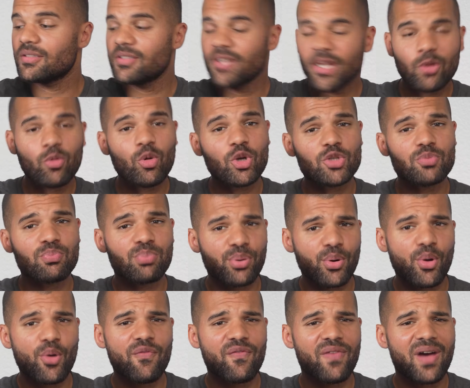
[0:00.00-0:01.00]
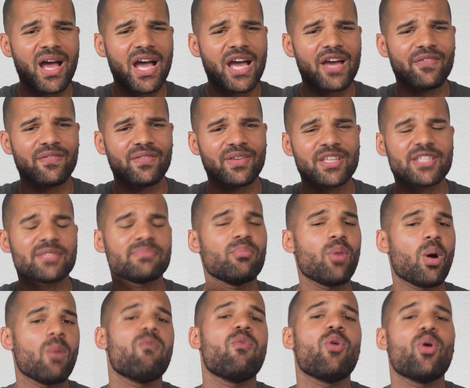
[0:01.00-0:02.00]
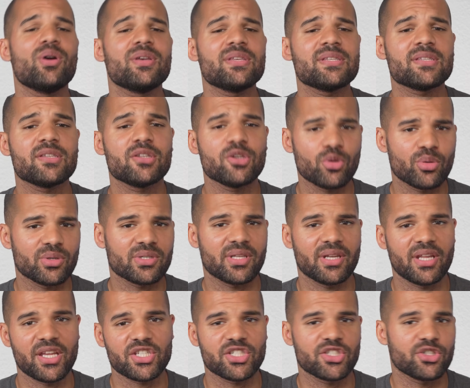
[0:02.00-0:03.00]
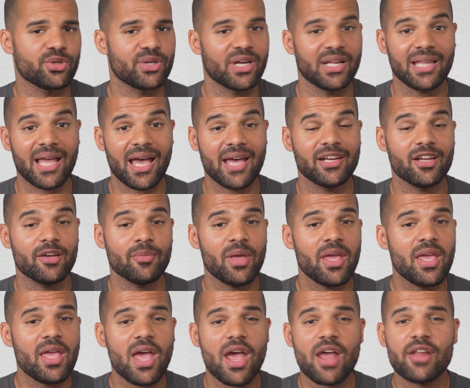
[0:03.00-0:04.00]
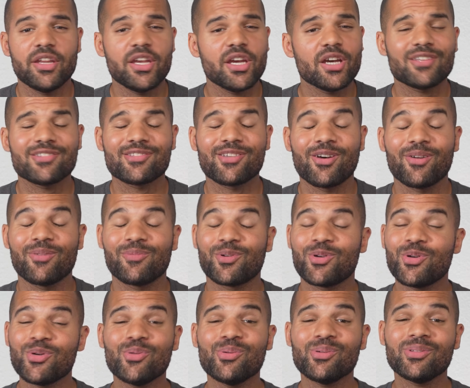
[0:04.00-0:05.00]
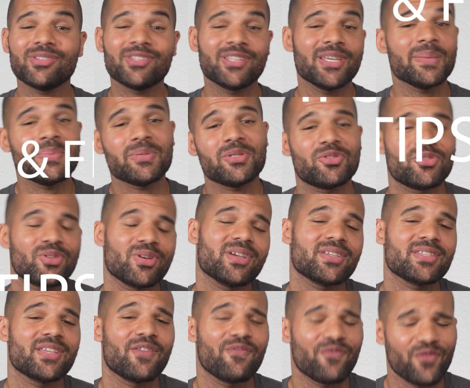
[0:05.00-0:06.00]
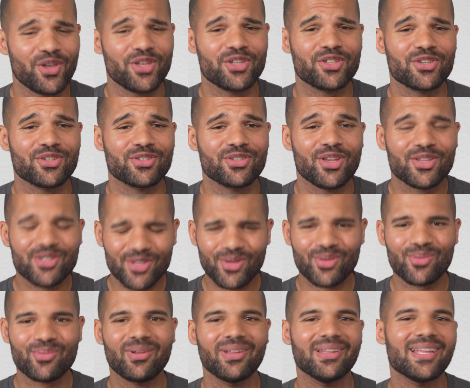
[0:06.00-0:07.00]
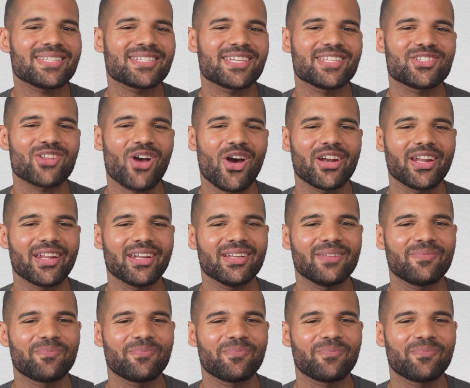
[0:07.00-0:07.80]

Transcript: Ticwatch Pro 5 is Mobile's newest addition to their lineup, and here are some cool tips, tricks, and features, so let's get started.